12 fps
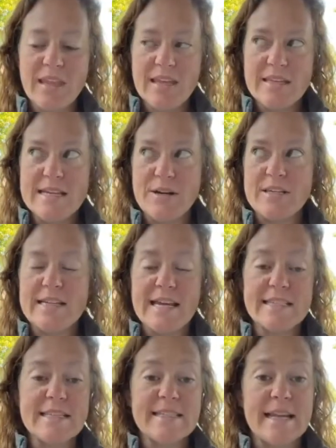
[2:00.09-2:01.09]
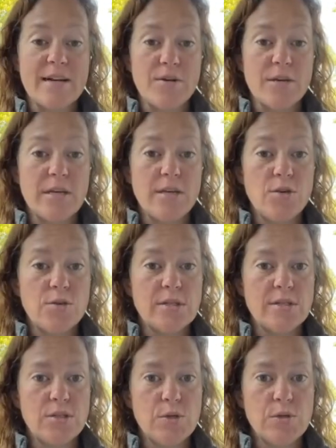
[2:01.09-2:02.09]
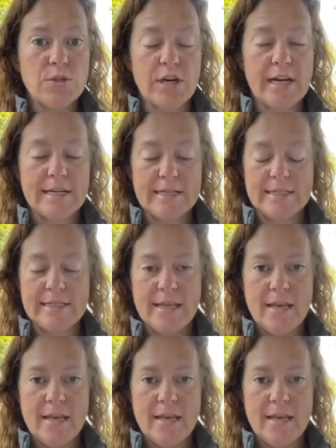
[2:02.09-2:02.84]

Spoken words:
down in Texas, and I know he uses two strands,